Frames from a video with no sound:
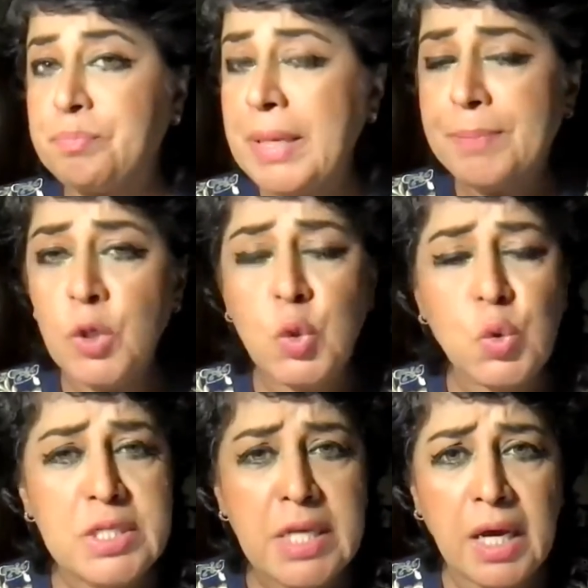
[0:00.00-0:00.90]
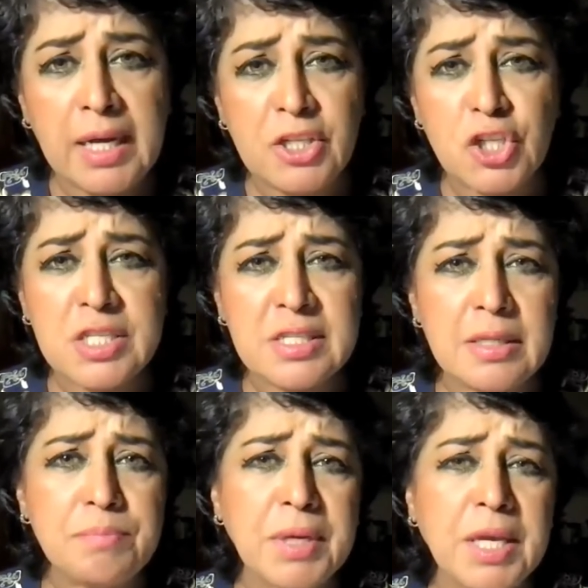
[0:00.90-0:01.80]
People who die just
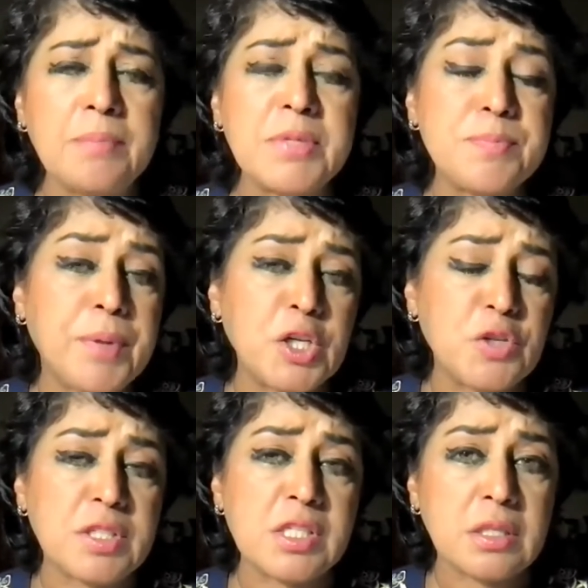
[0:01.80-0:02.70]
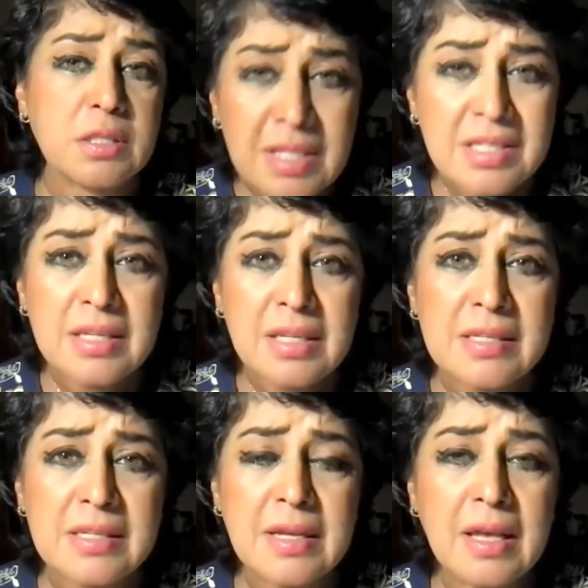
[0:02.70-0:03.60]
didn't become part of the
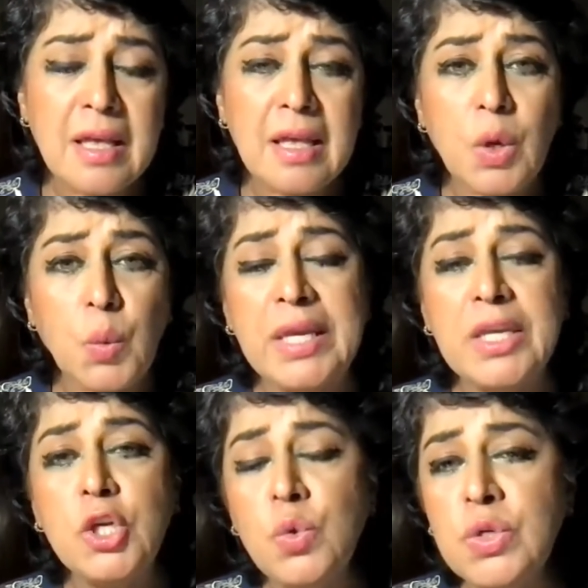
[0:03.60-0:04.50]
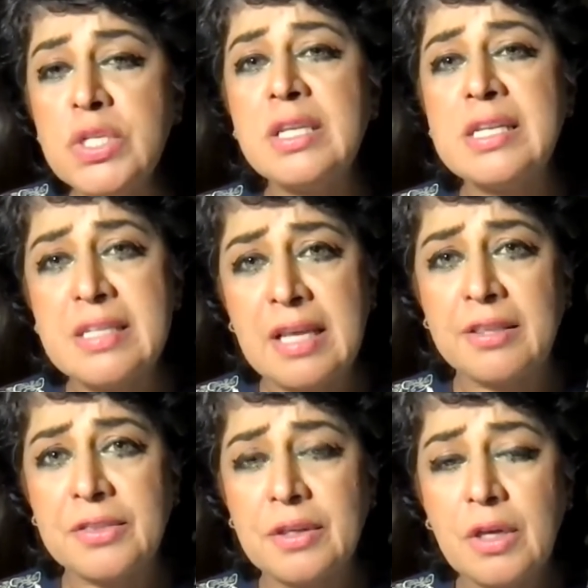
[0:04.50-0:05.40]
statistics. We use the
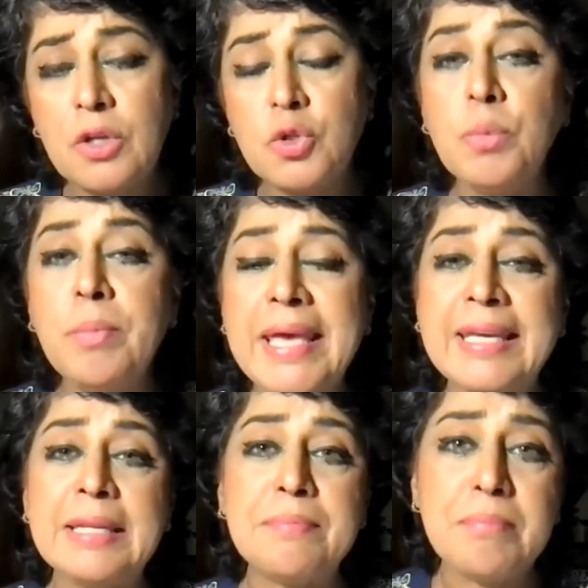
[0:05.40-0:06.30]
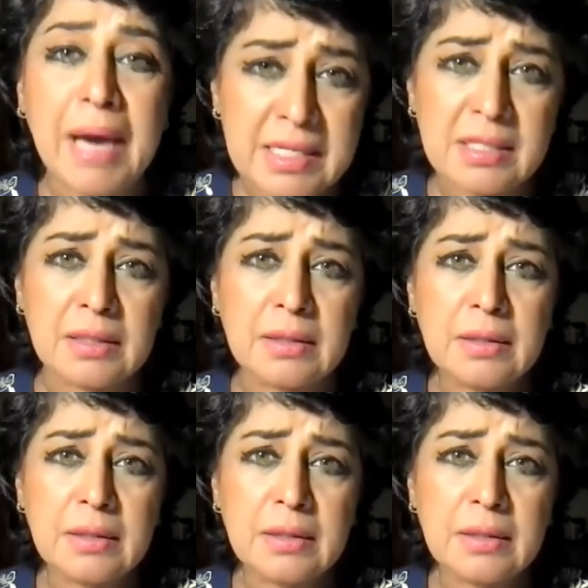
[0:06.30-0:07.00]
death to make it matter.